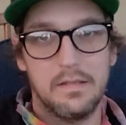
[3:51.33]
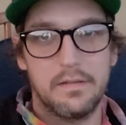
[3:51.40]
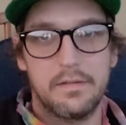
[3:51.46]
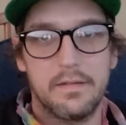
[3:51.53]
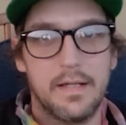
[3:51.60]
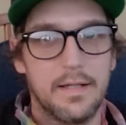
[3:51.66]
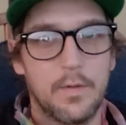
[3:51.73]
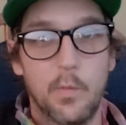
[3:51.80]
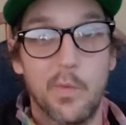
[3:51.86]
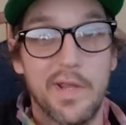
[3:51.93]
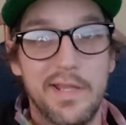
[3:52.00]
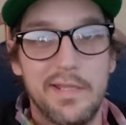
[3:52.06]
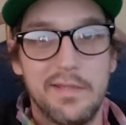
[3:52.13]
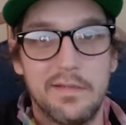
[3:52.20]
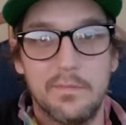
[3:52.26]
not
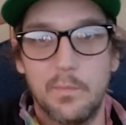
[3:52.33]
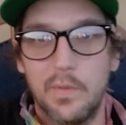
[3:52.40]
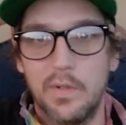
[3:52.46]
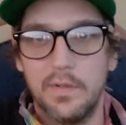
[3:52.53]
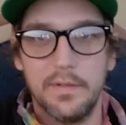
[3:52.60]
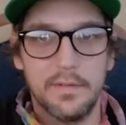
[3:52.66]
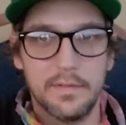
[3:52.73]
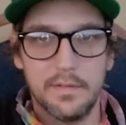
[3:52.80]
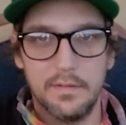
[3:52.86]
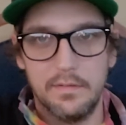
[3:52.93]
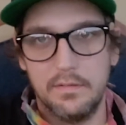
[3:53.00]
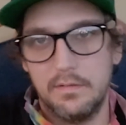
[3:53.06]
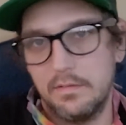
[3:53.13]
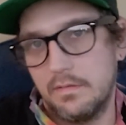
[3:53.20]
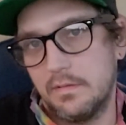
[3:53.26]
great, but
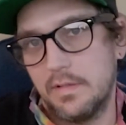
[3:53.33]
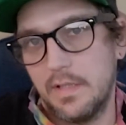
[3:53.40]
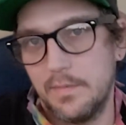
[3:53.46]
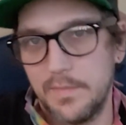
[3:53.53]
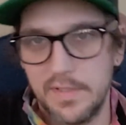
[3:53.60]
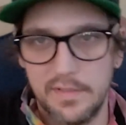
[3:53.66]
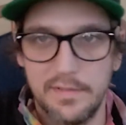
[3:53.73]
I mean,